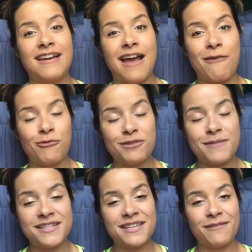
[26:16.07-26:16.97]
I worked
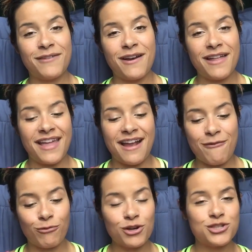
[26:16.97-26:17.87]
myself out, like I
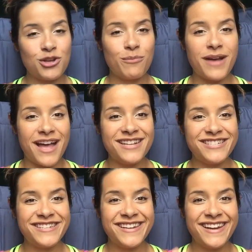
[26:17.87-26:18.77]
worked so
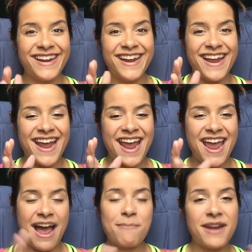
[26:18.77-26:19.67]
much,
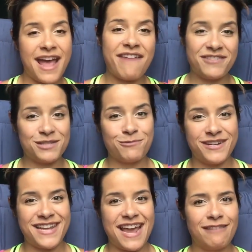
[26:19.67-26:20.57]
I'm going to have this one
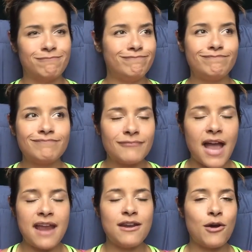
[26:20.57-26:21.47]
day.
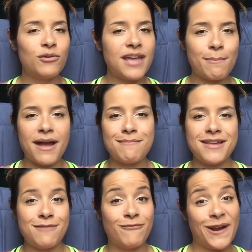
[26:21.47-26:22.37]
I know that might
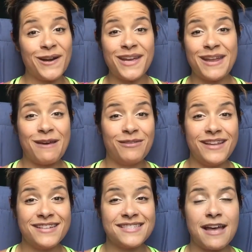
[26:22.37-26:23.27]
be very unhealthy
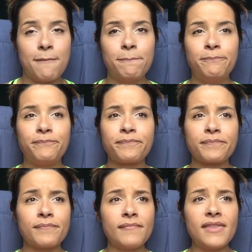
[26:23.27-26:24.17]
to some,
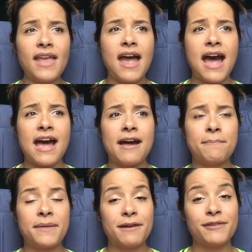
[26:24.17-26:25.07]

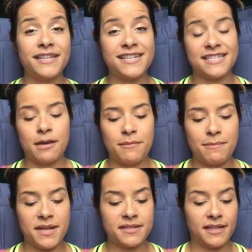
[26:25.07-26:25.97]
but it really does help me
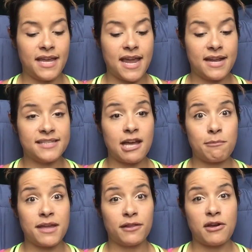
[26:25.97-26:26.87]
mentally, and it's
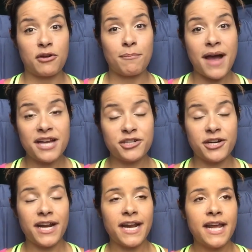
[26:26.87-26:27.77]
helped me along my
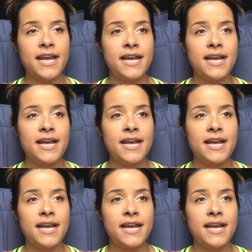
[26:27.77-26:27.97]
journey.